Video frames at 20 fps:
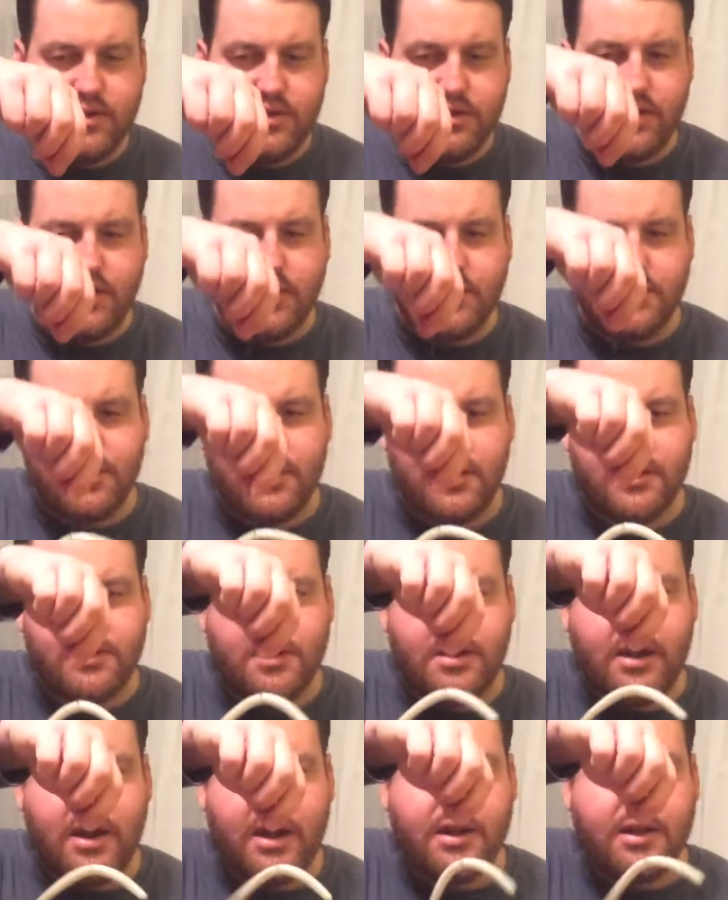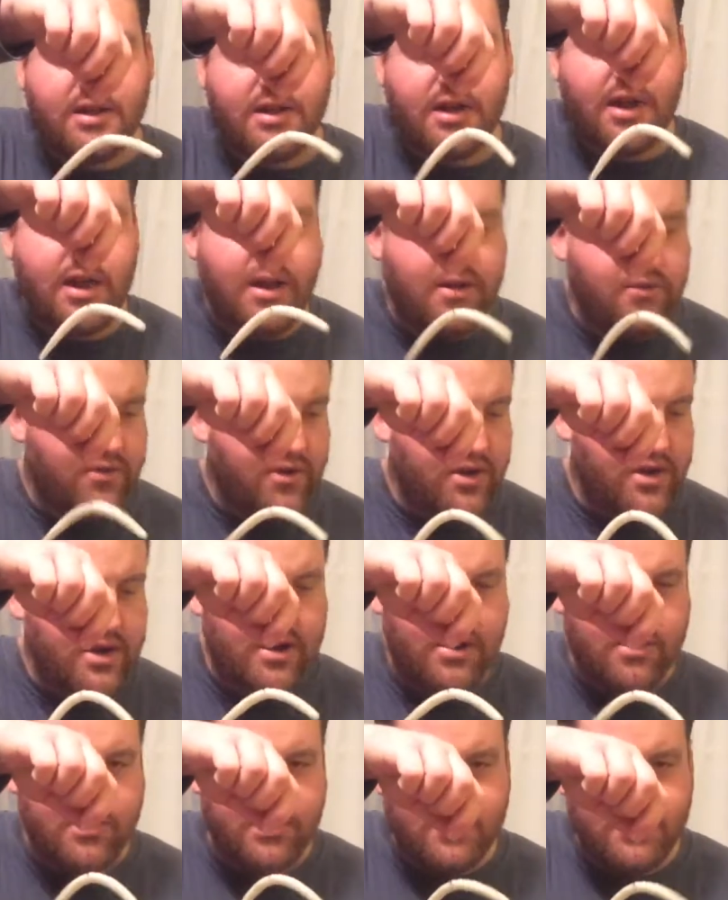So you can see it's dangling halfway down.